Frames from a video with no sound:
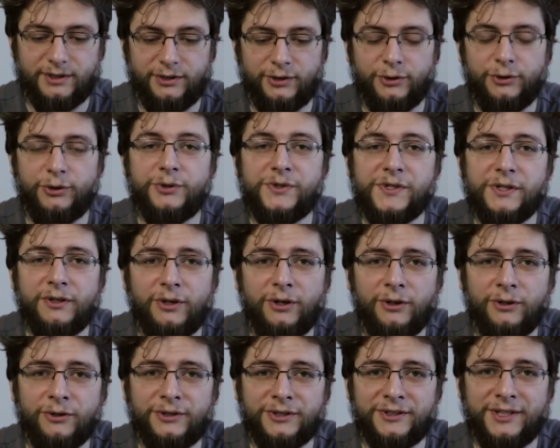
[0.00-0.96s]
you use it
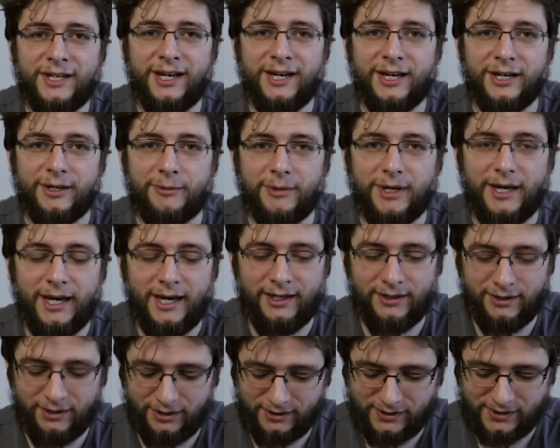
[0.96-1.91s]
all the time,
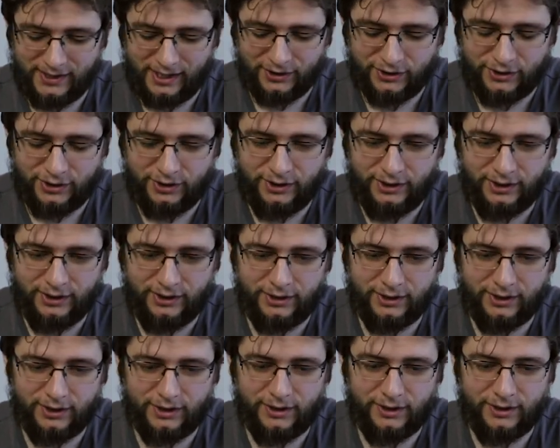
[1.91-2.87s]
and it's
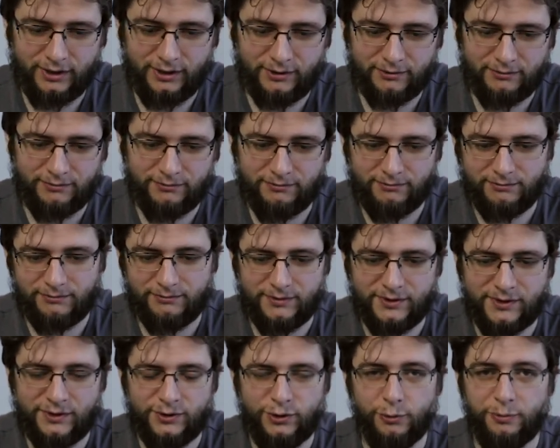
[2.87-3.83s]
actually
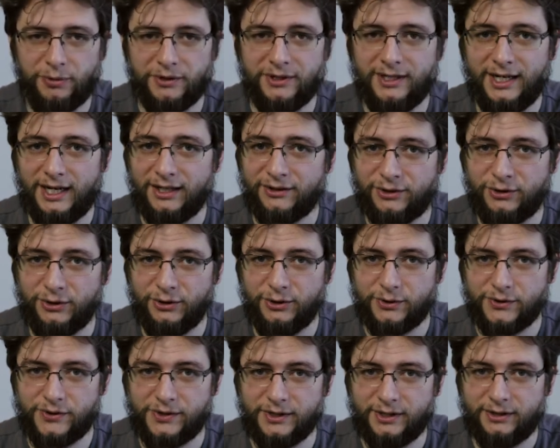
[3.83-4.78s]
stupid not to
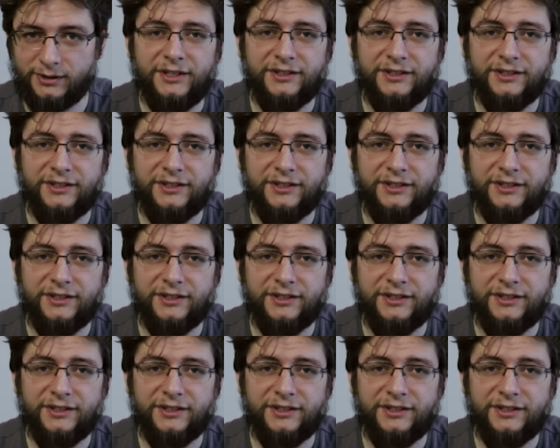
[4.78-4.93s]
use it.